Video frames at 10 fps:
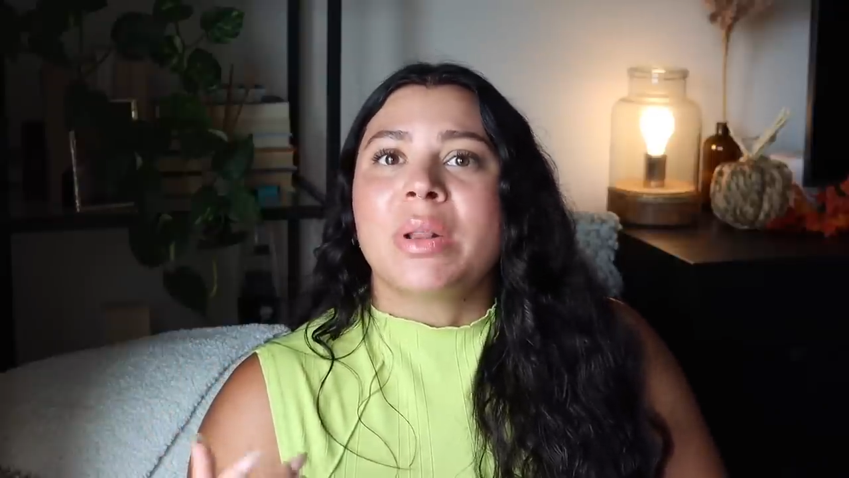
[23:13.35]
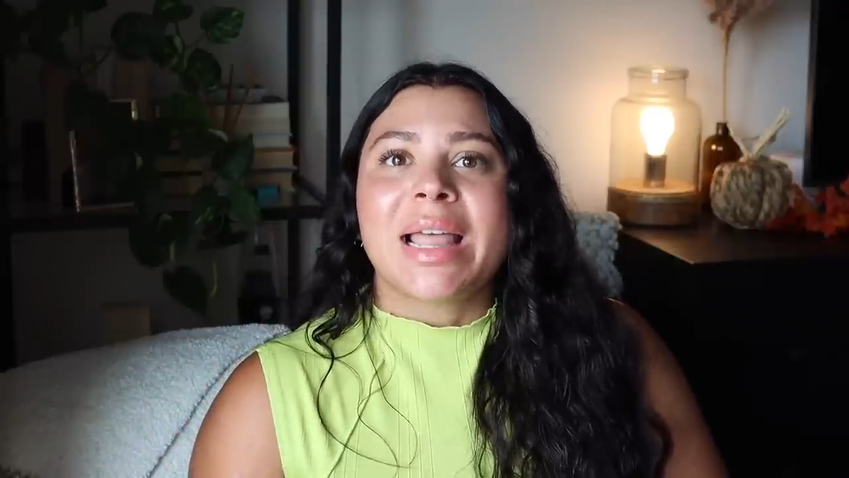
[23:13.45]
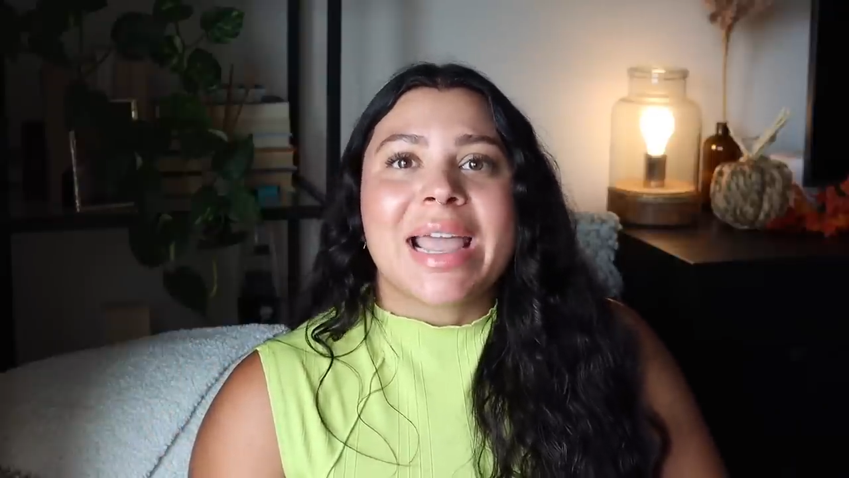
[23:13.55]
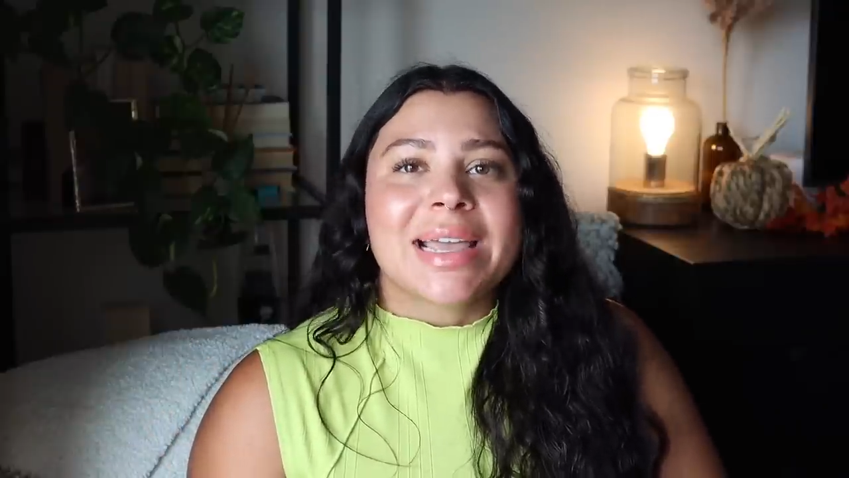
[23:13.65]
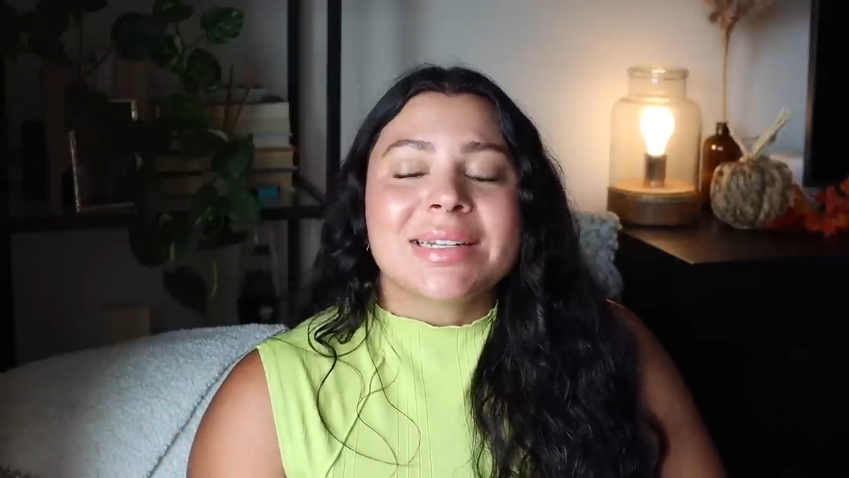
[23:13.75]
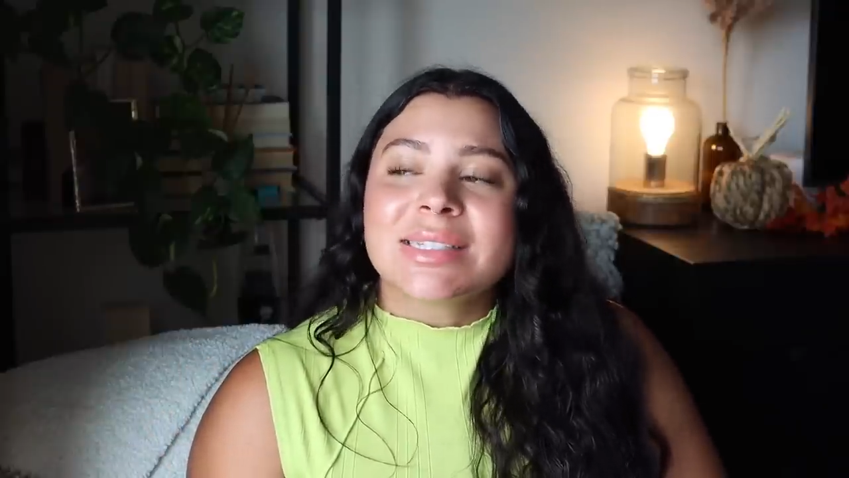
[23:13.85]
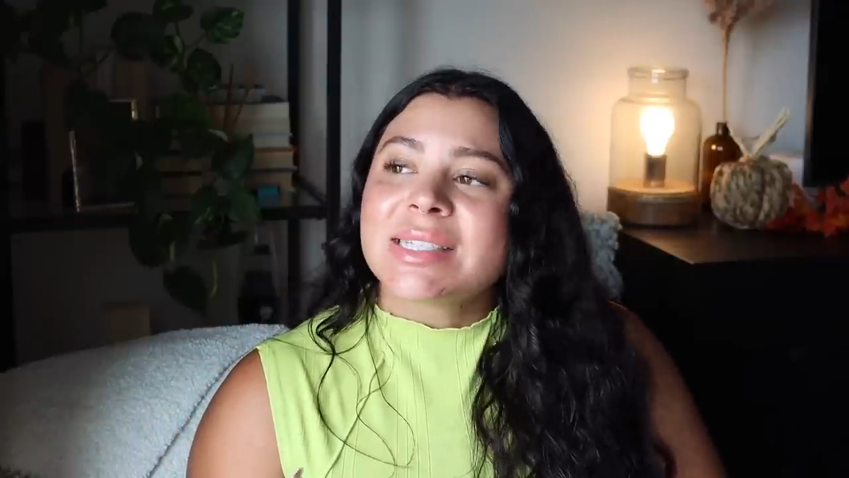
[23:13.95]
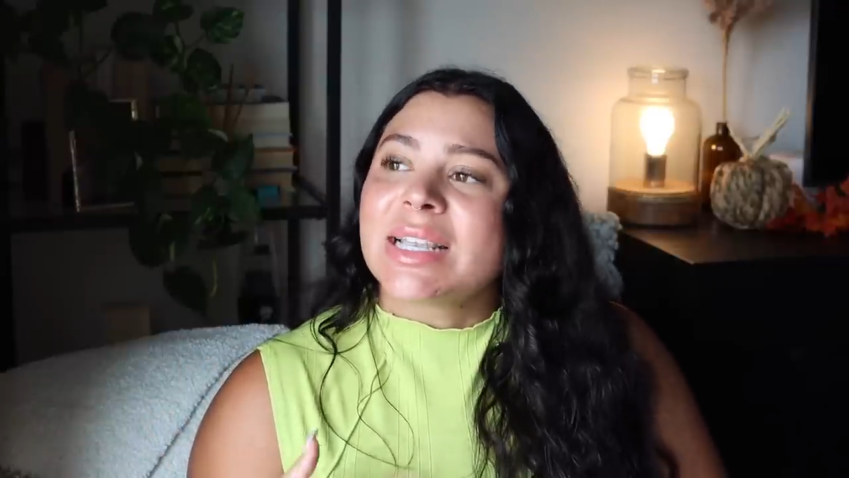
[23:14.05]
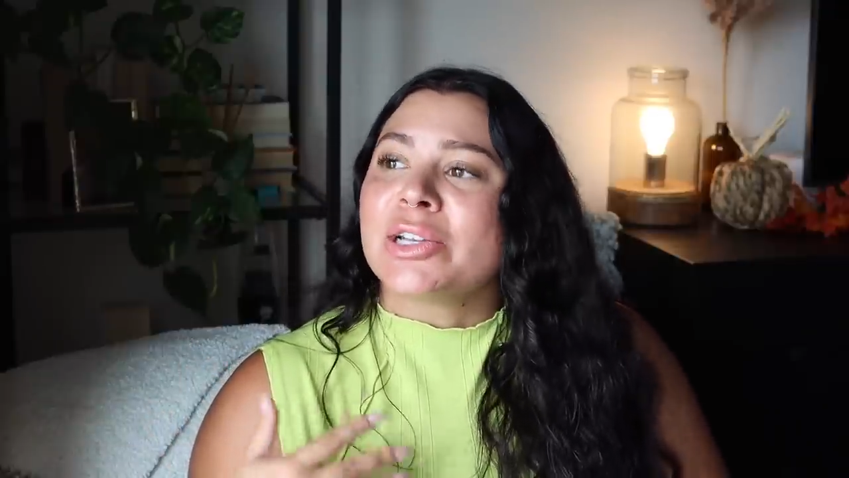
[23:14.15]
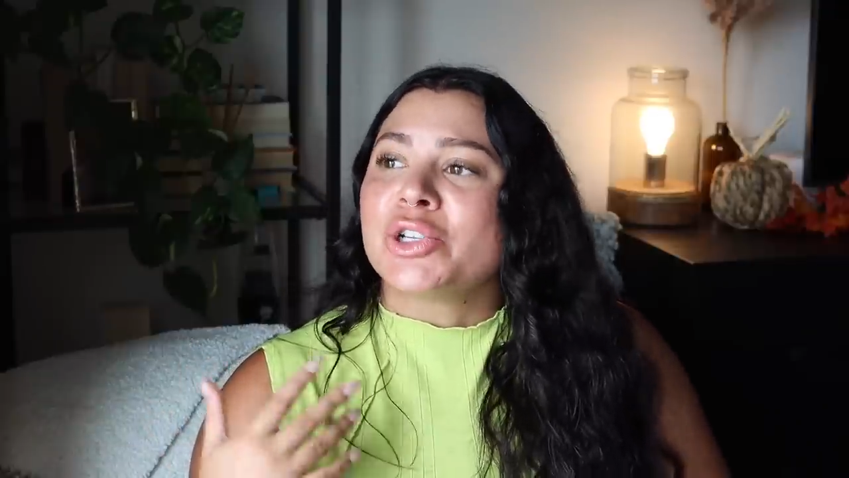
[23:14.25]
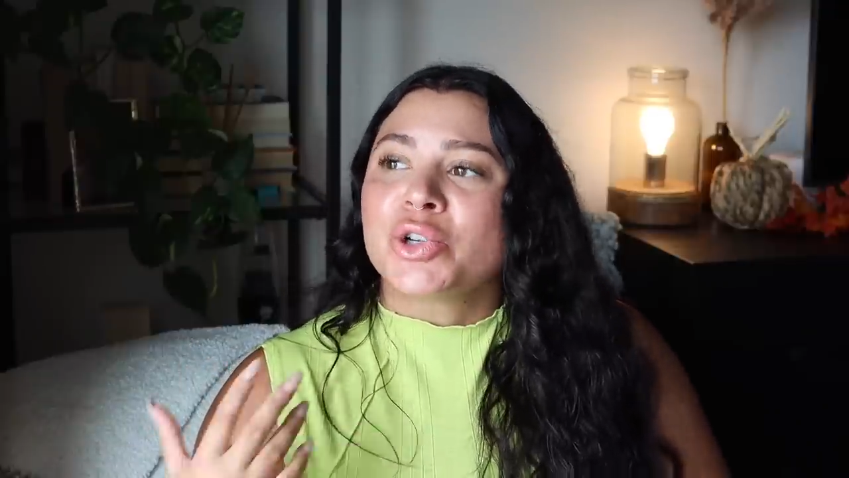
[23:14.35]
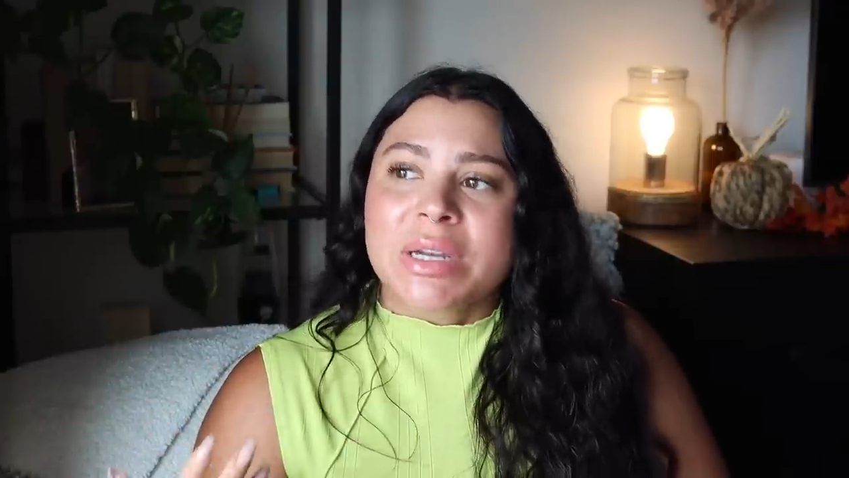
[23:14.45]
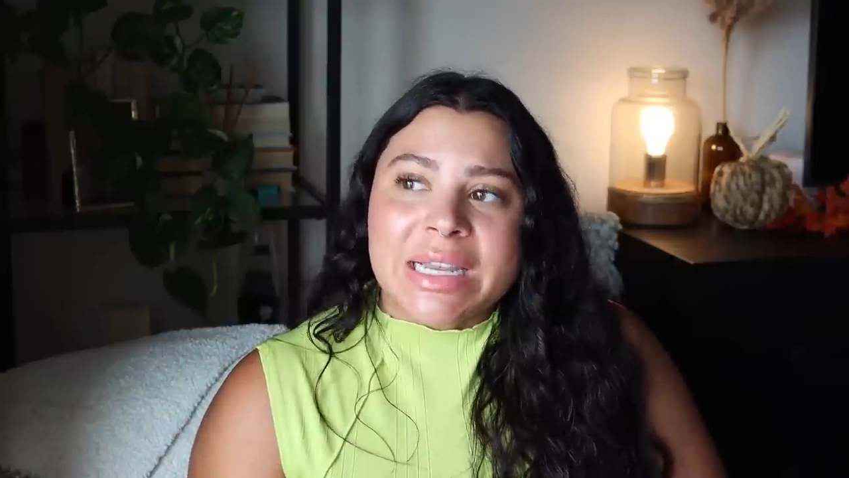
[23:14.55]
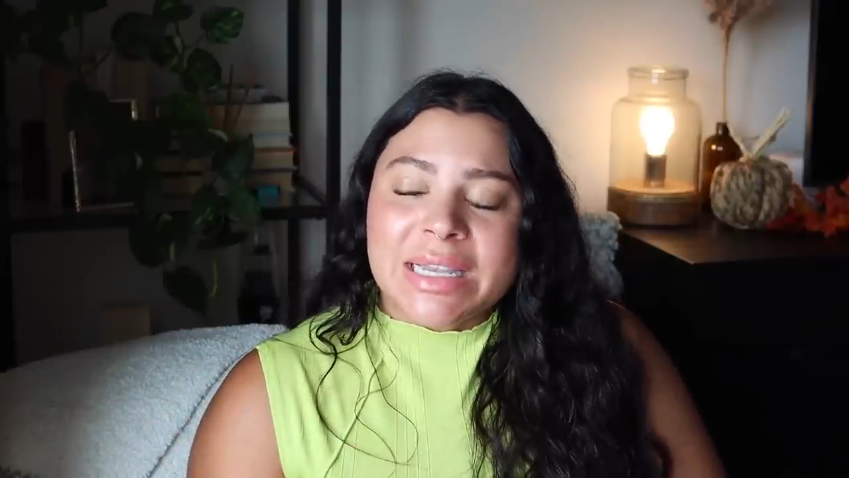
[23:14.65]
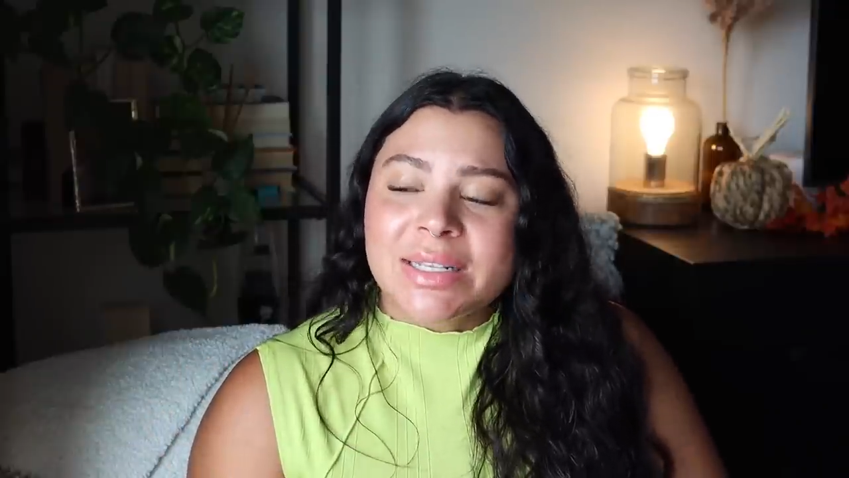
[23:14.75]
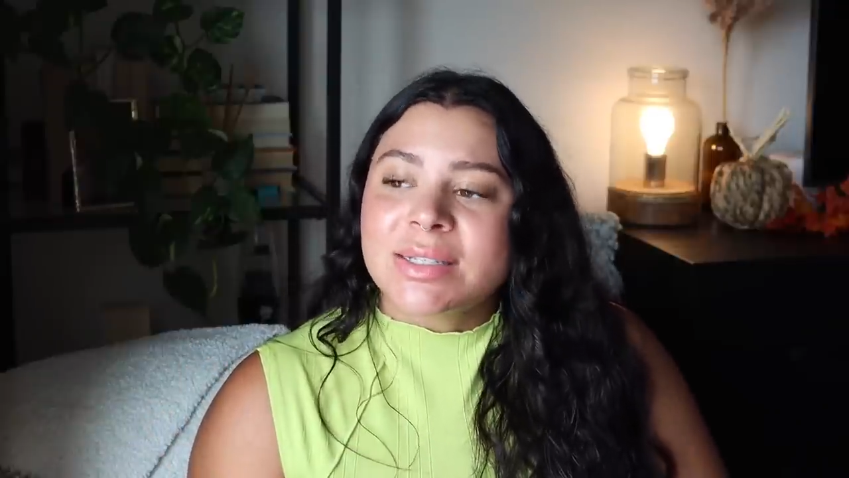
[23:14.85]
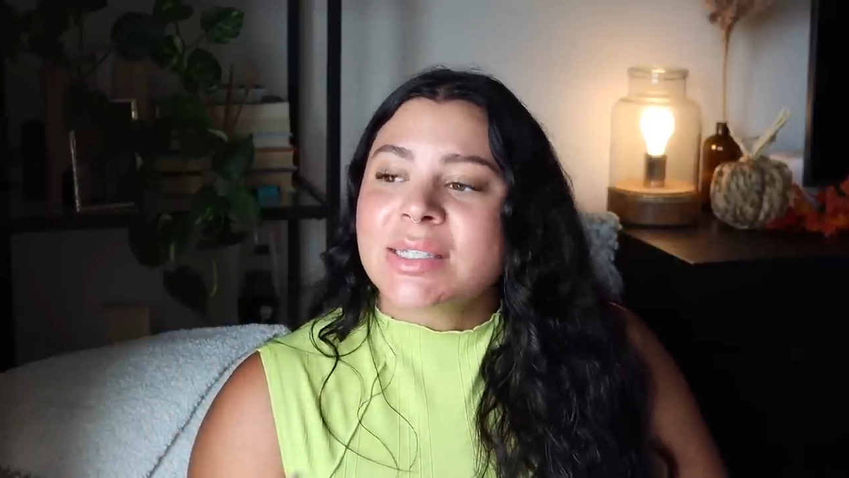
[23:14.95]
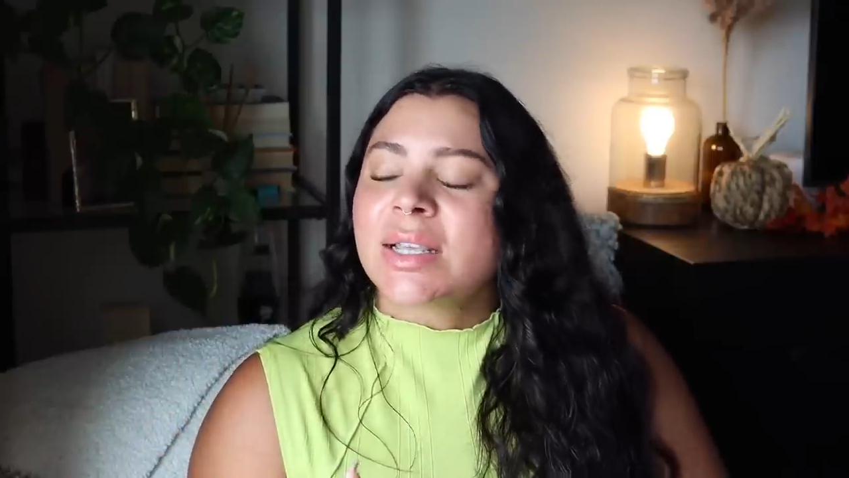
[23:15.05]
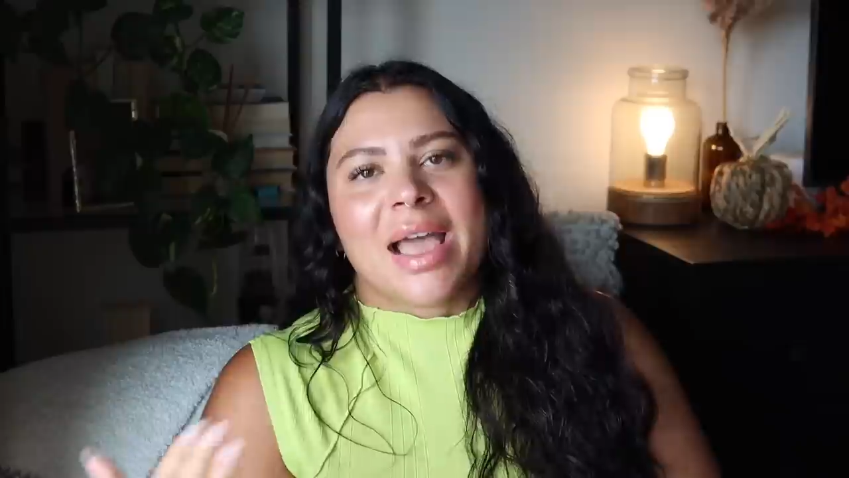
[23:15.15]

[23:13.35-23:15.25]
plants and trees